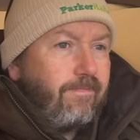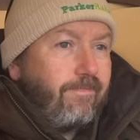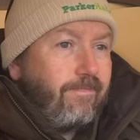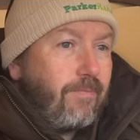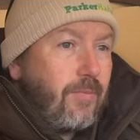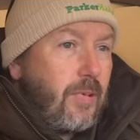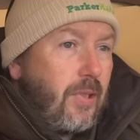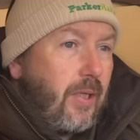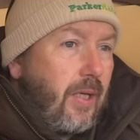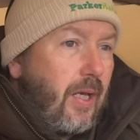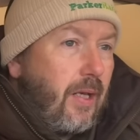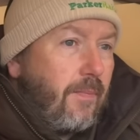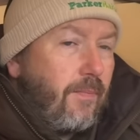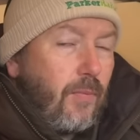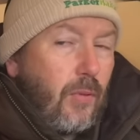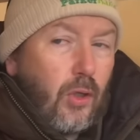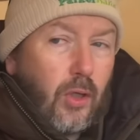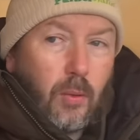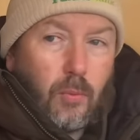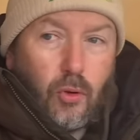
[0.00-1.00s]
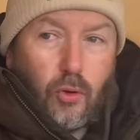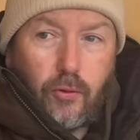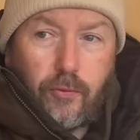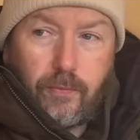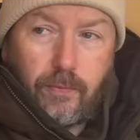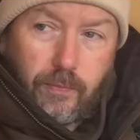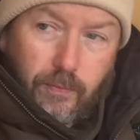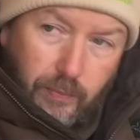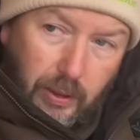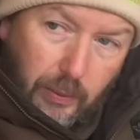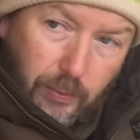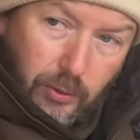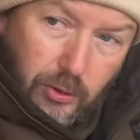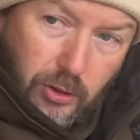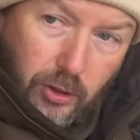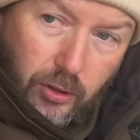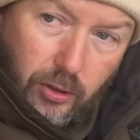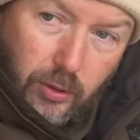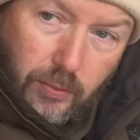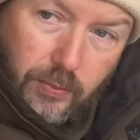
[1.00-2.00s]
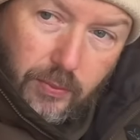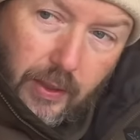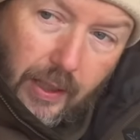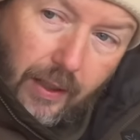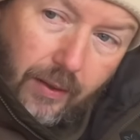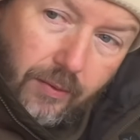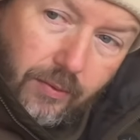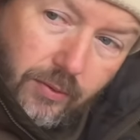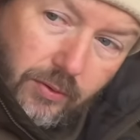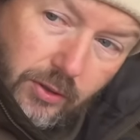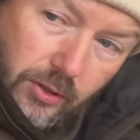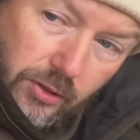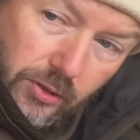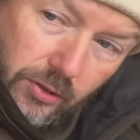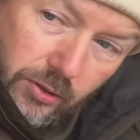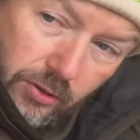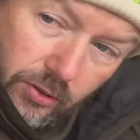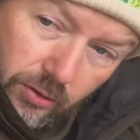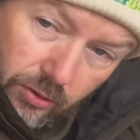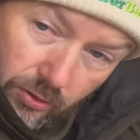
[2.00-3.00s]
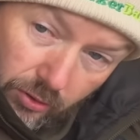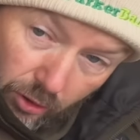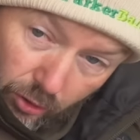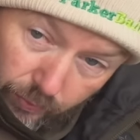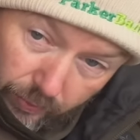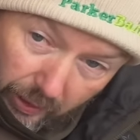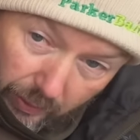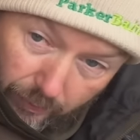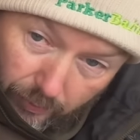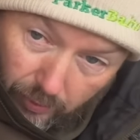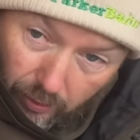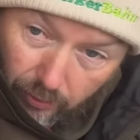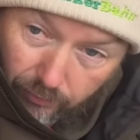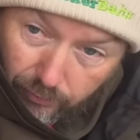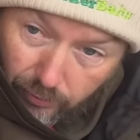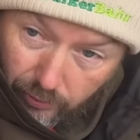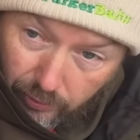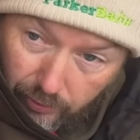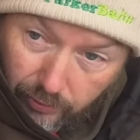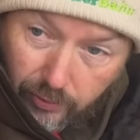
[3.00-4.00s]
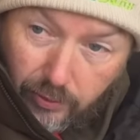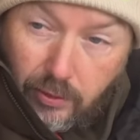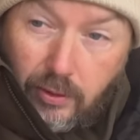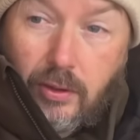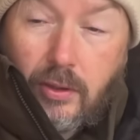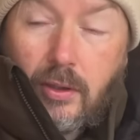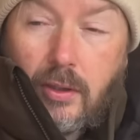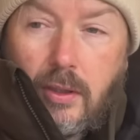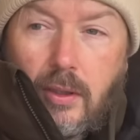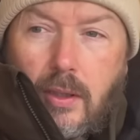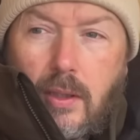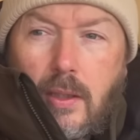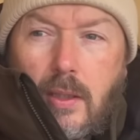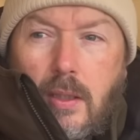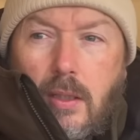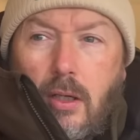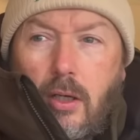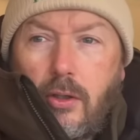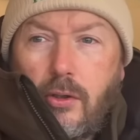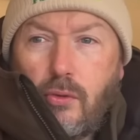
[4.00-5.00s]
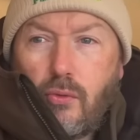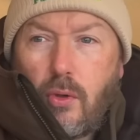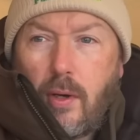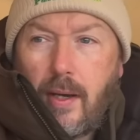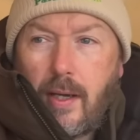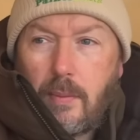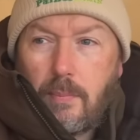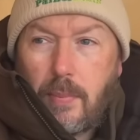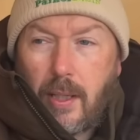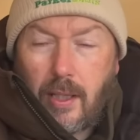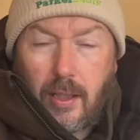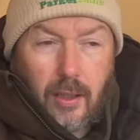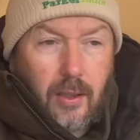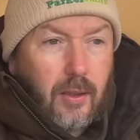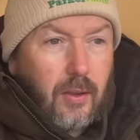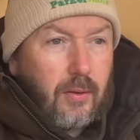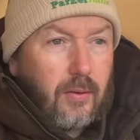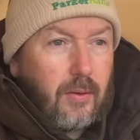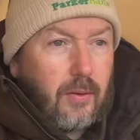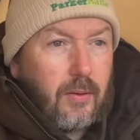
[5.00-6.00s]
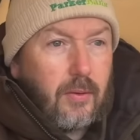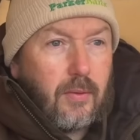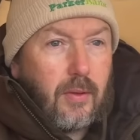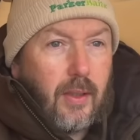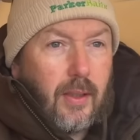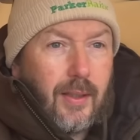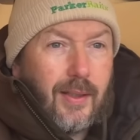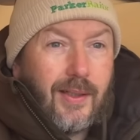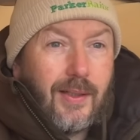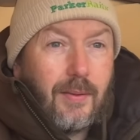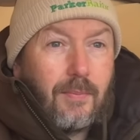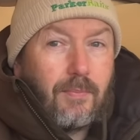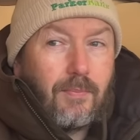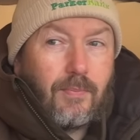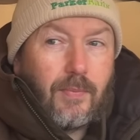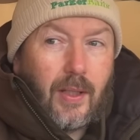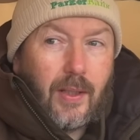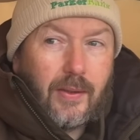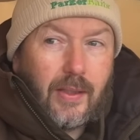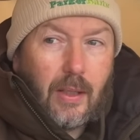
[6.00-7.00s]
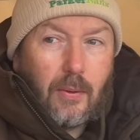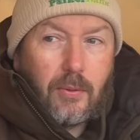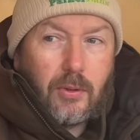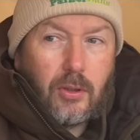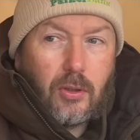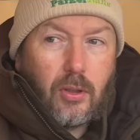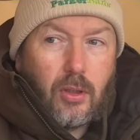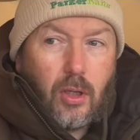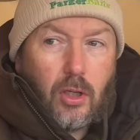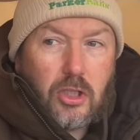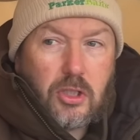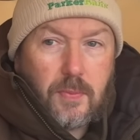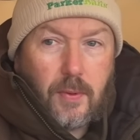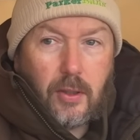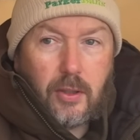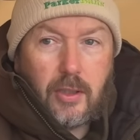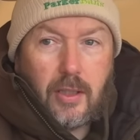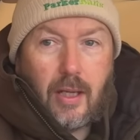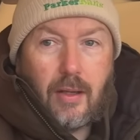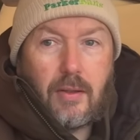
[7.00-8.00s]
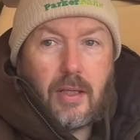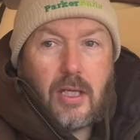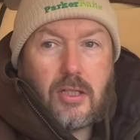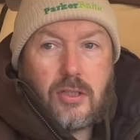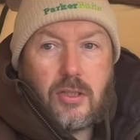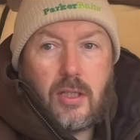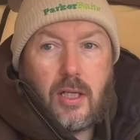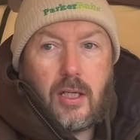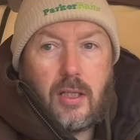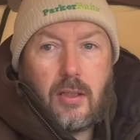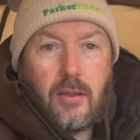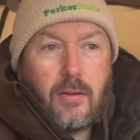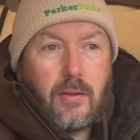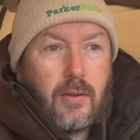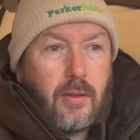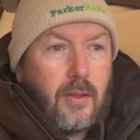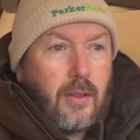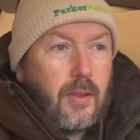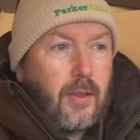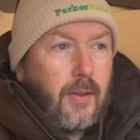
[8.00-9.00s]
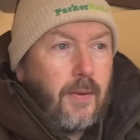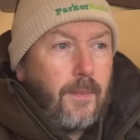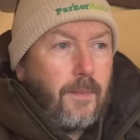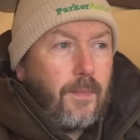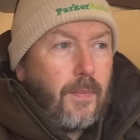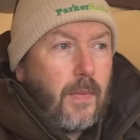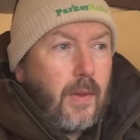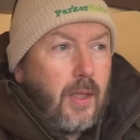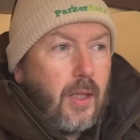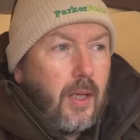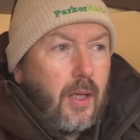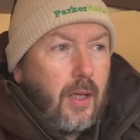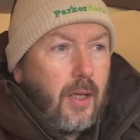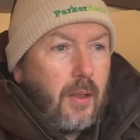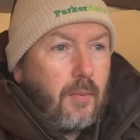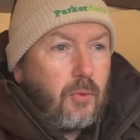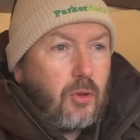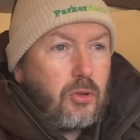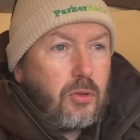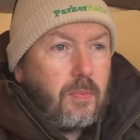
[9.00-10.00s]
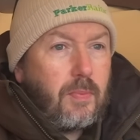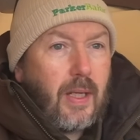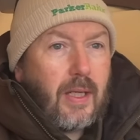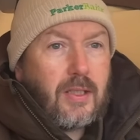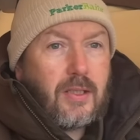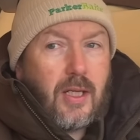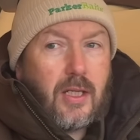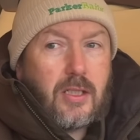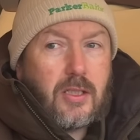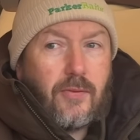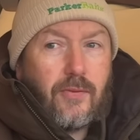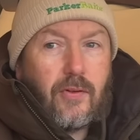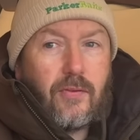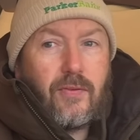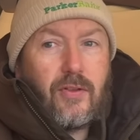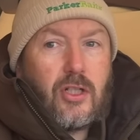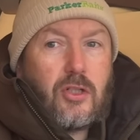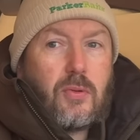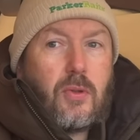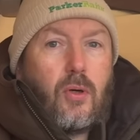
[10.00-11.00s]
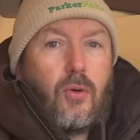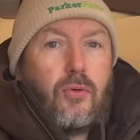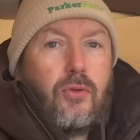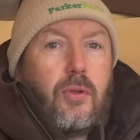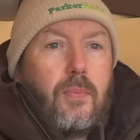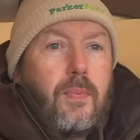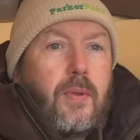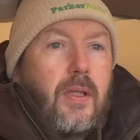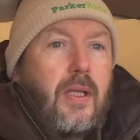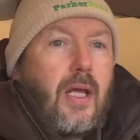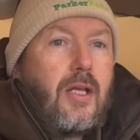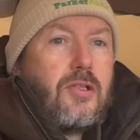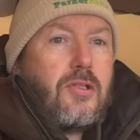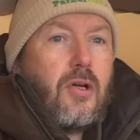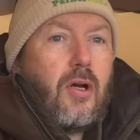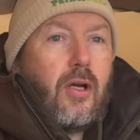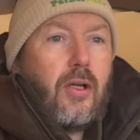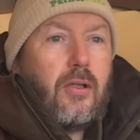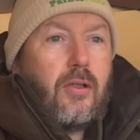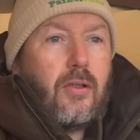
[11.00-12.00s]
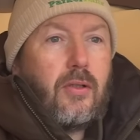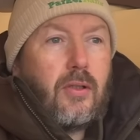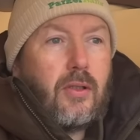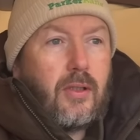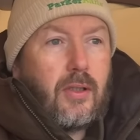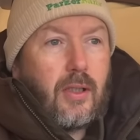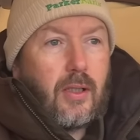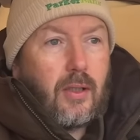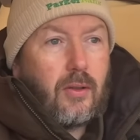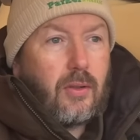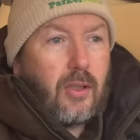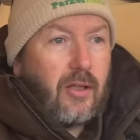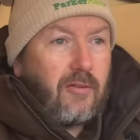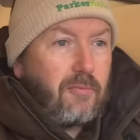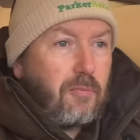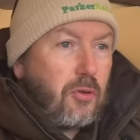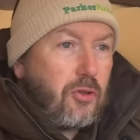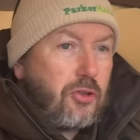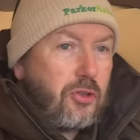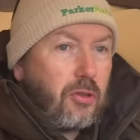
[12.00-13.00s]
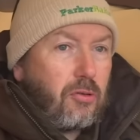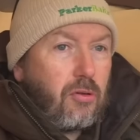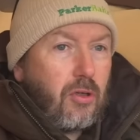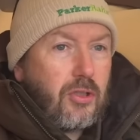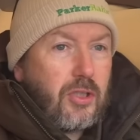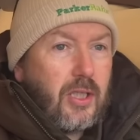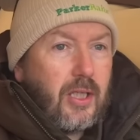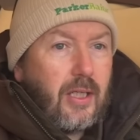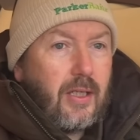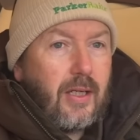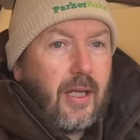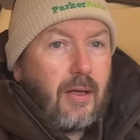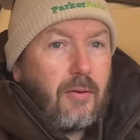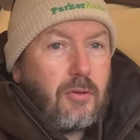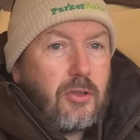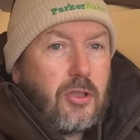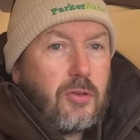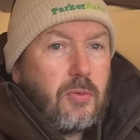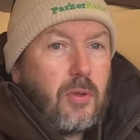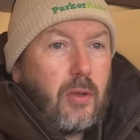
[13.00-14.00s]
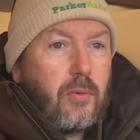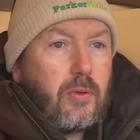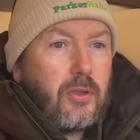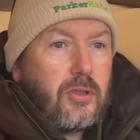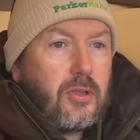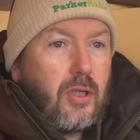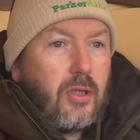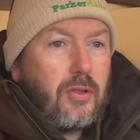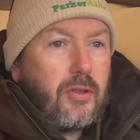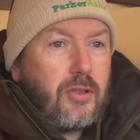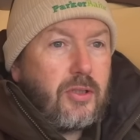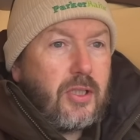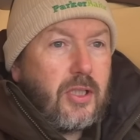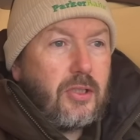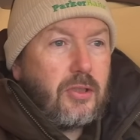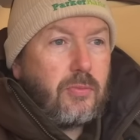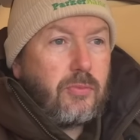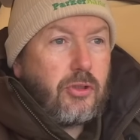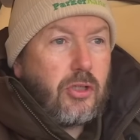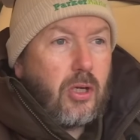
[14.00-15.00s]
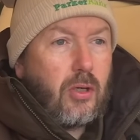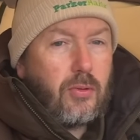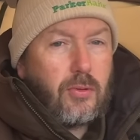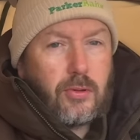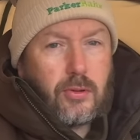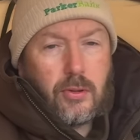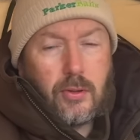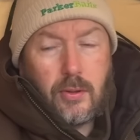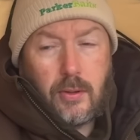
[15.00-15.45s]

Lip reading: So yeah, a lot more people turned up now. There's 2 people over on the right hand bank, and they were doing a lot of spodding out yesterday, which would make sense if the fish were holding up in that side. They've pushed across here now, which is why we're starting to see some shows.